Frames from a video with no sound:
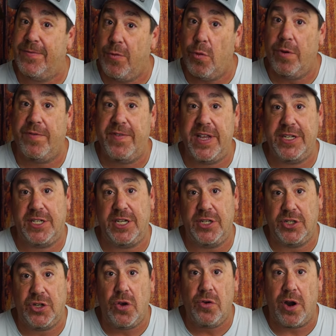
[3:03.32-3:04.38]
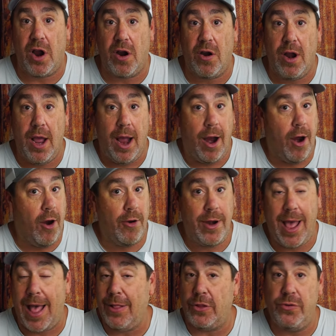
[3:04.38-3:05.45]
forward-facing sonar are
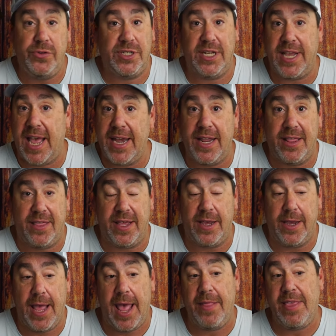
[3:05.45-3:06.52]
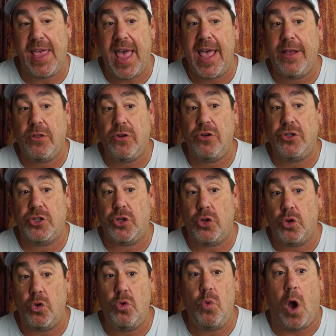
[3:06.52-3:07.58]
not losing anything. And the anglers
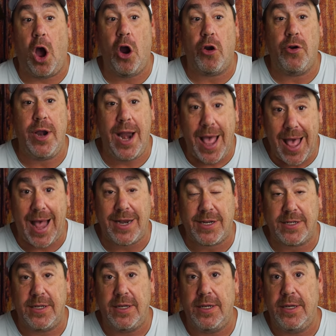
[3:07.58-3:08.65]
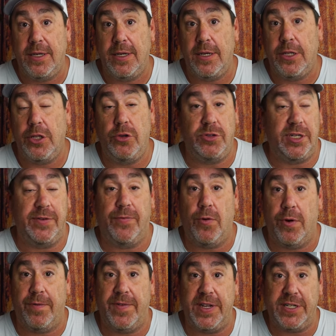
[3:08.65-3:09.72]
who are not using
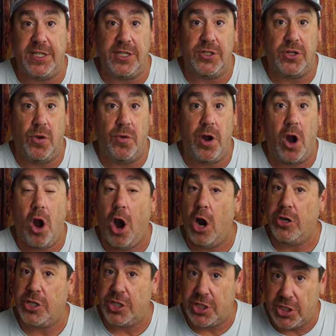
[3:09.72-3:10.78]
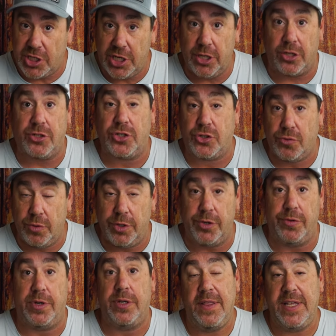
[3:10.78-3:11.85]
forward-facing sonar are still
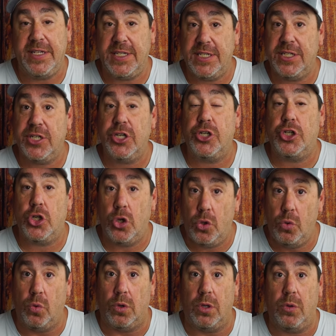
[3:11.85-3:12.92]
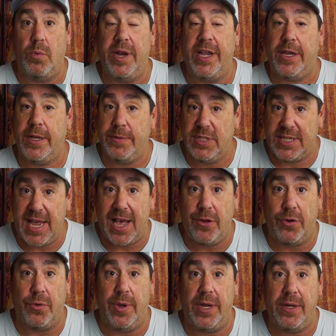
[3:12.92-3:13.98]
screwed. This is a tool when it comes
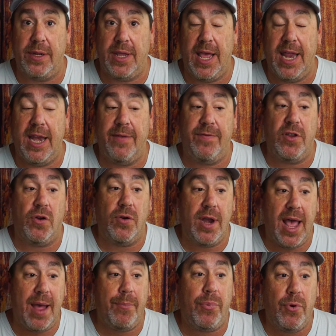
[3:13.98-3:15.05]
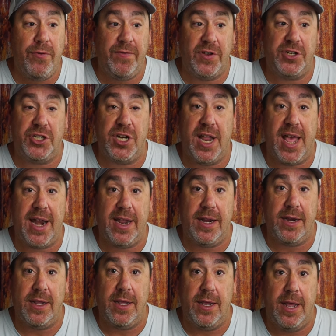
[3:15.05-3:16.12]
down to it. And if you're not proficient at
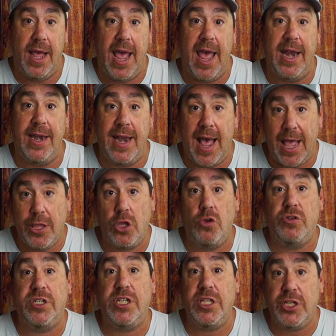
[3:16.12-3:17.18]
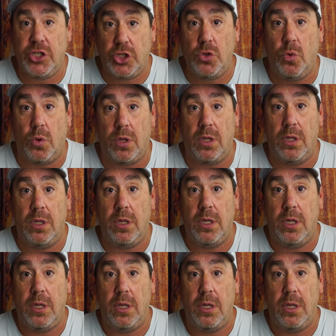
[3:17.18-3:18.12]
it and not using the tool,